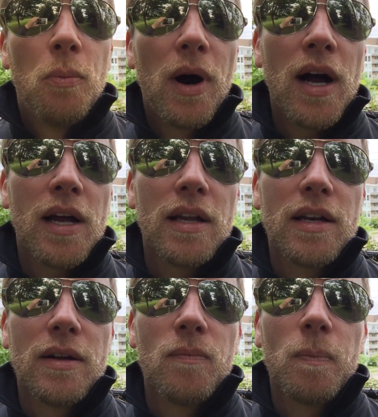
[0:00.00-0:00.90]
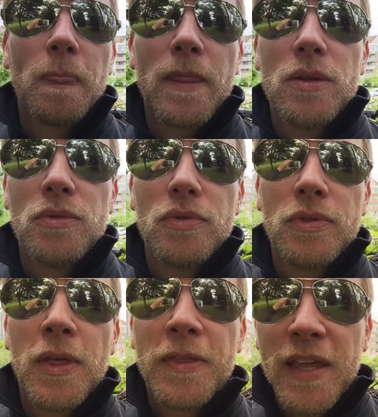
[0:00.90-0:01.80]
But
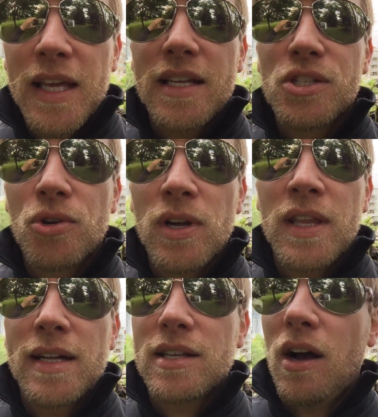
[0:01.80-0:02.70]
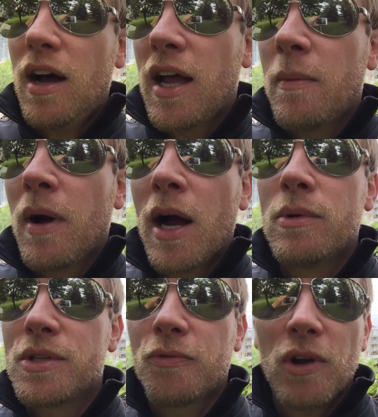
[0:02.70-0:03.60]
the thing is, during that time, I
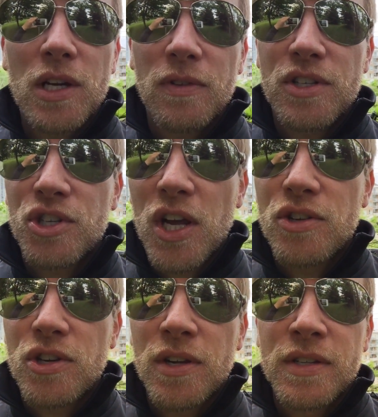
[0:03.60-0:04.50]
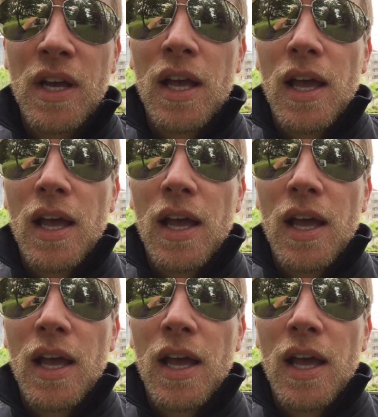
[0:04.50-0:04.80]
was afraid of exchanges,